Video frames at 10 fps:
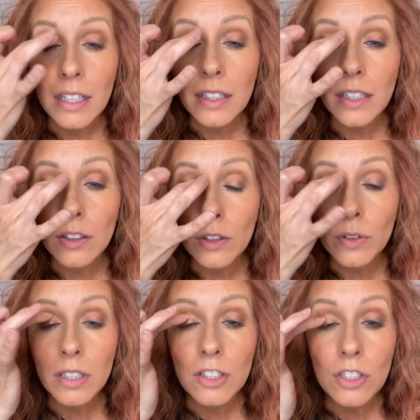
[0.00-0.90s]
Now you
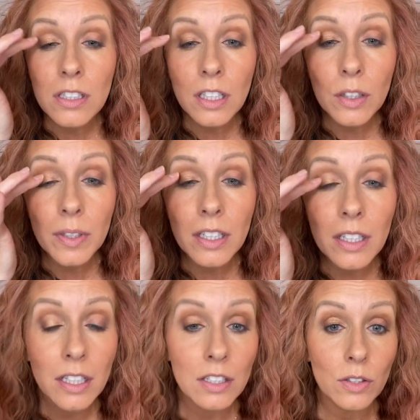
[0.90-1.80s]
could just go in
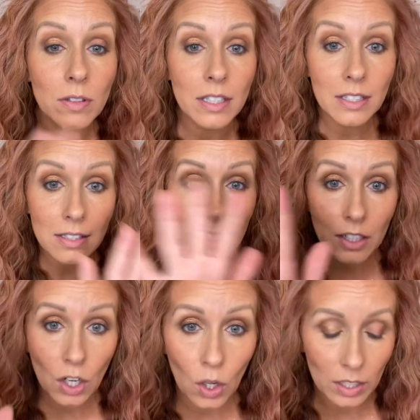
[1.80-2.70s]
and do this
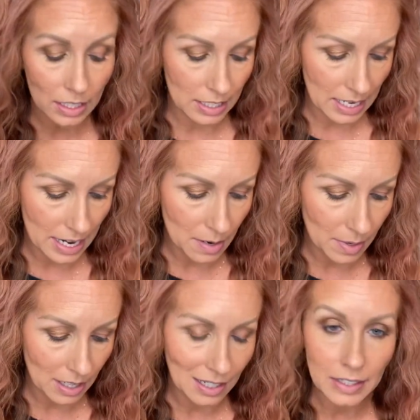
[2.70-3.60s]
and call it a day,
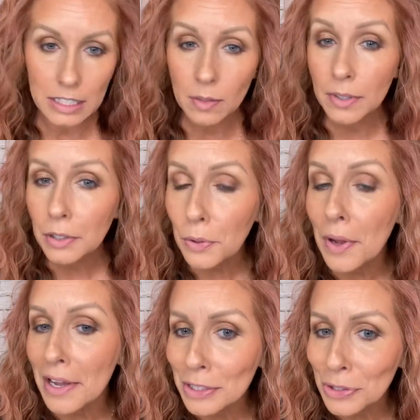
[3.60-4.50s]
but I like to be a little
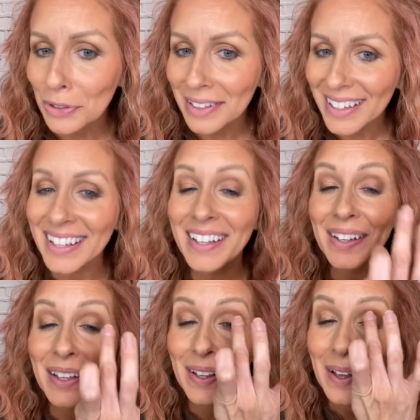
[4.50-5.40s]
extra.
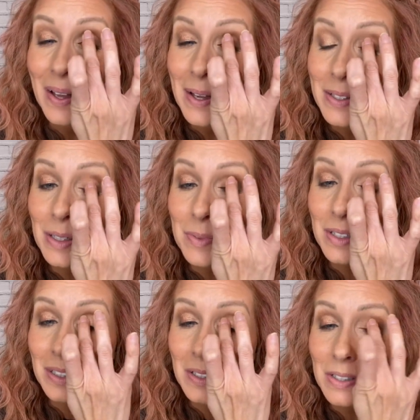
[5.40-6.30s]
So I'm
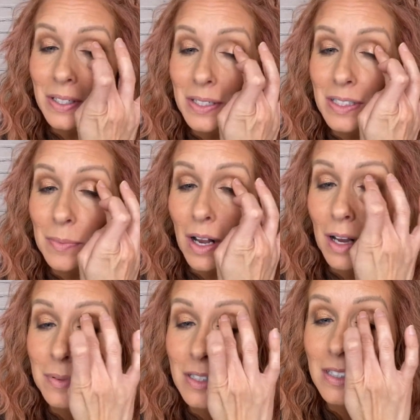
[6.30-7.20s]
just gonna show you some
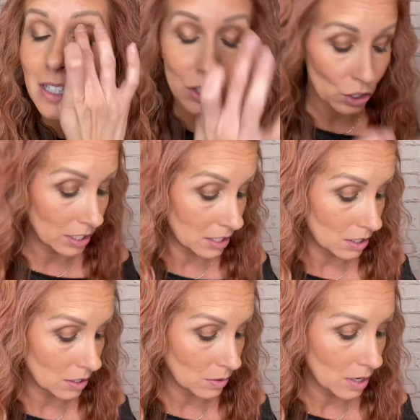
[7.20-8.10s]
options that you can
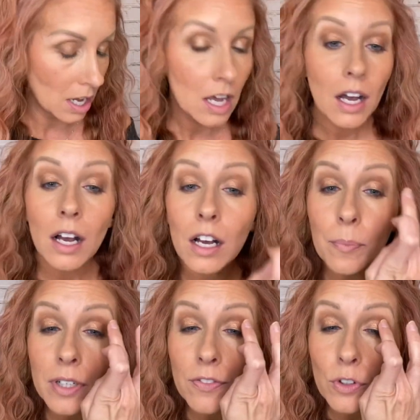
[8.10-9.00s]
do.
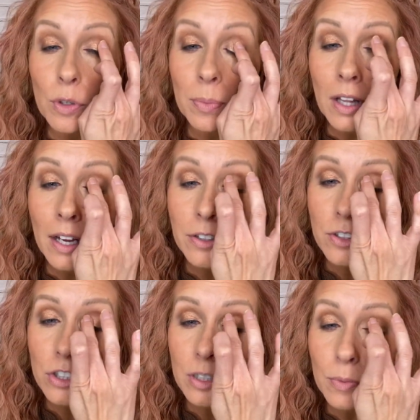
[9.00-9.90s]
But if you apply your
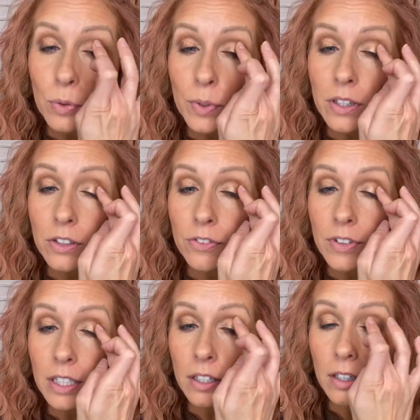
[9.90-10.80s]
shimmer with your
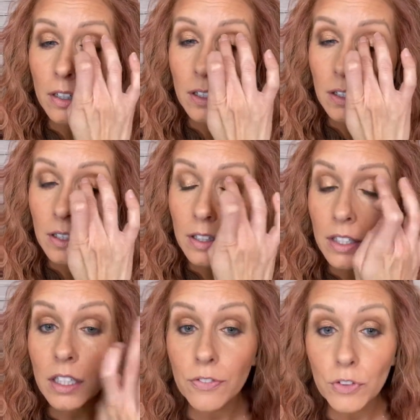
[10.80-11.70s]
finger,
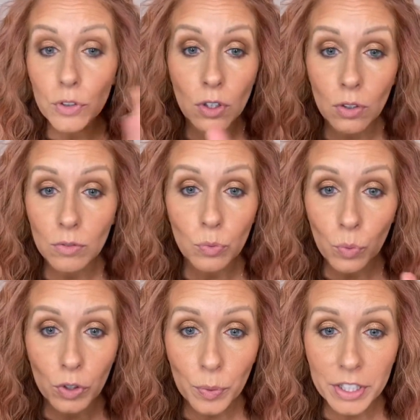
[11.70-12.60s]
if you don't
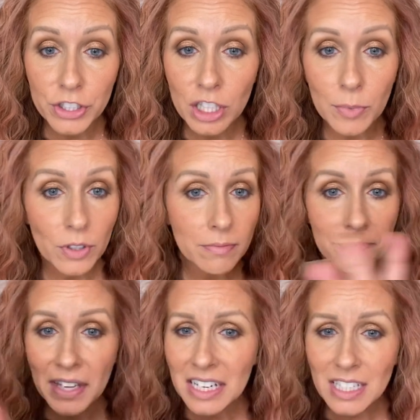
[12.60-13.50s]
wanna wear shimmer,
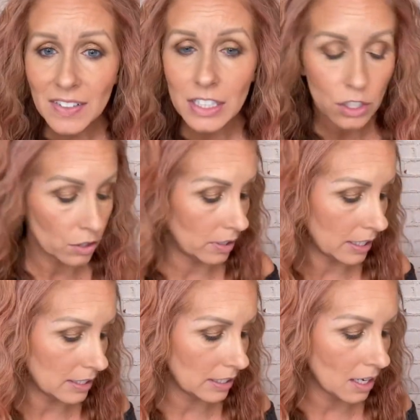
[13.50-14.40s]
that is fine too. Like
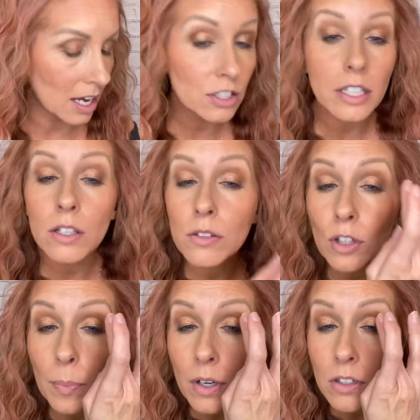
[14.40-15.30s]
I said, eyeshadows
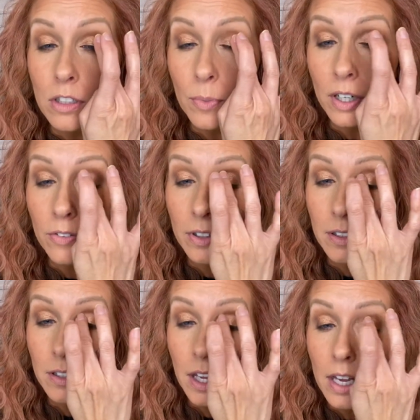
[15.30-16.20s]
are personal
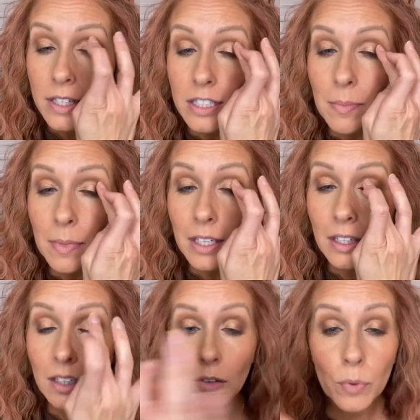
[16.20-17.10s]
preference. To
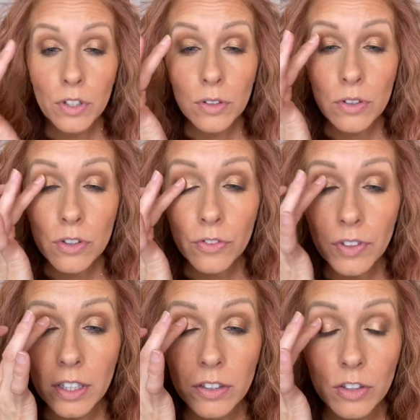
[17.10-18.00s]
me, when you use your
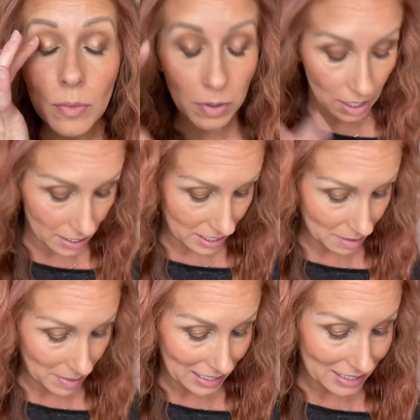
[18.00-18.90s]
finger to apply it, it
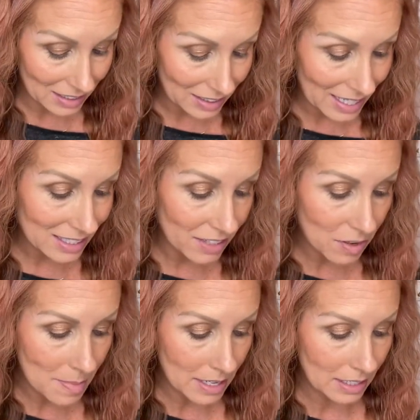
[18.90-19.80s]
makes less of a
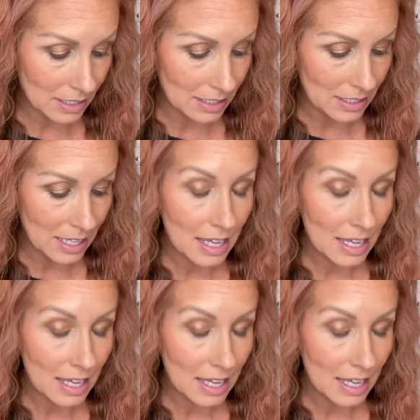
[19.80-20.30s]
mess